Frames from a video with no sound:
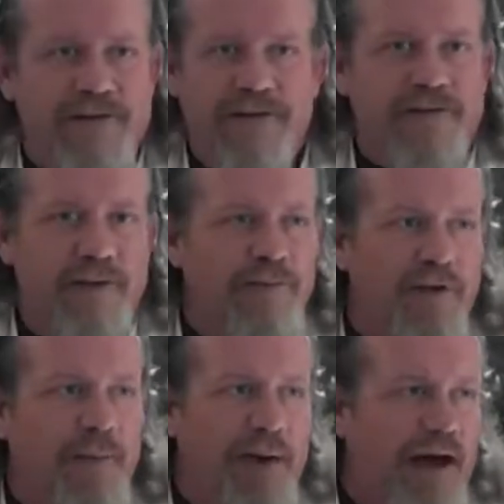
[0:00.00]
systems
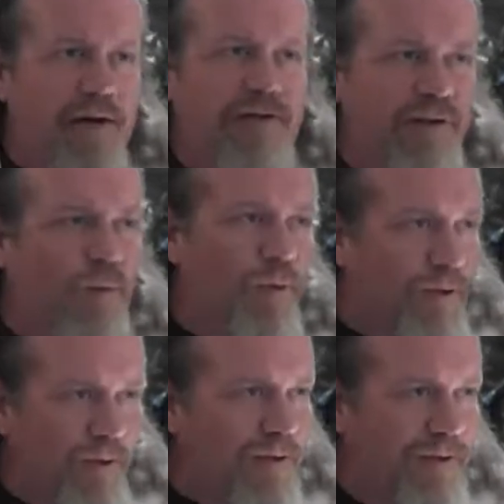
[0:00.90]
and the powers of the
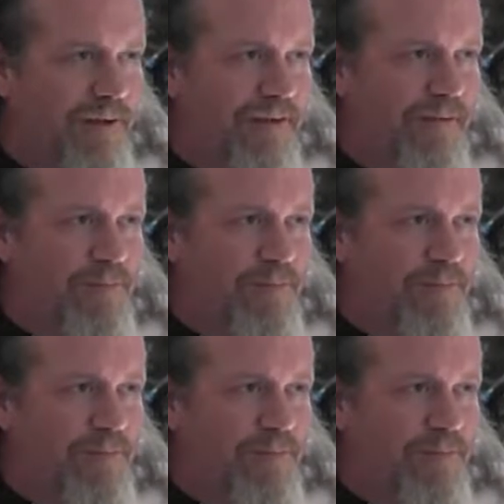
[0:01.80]
world.